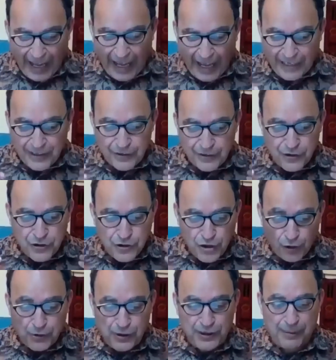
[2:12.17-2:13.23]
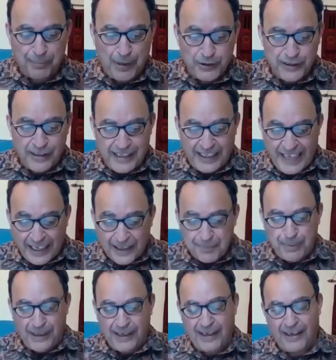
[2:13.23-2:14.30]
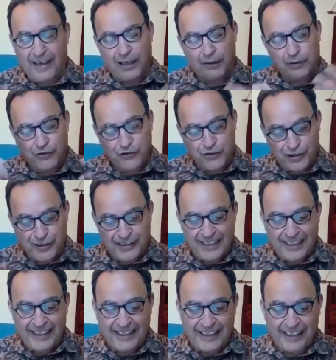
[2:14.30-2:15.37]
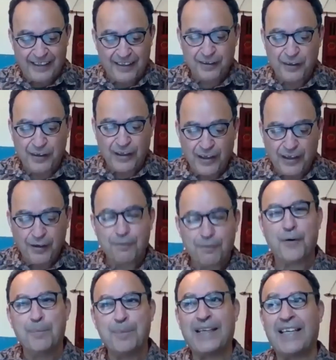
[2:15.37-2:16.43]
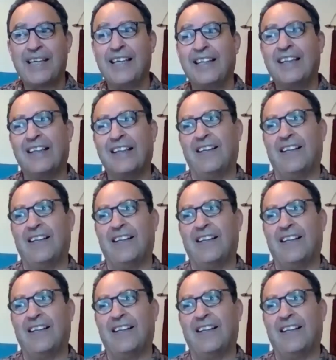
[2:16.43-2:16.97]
And talking about the Nakba, I was just thinking, for me,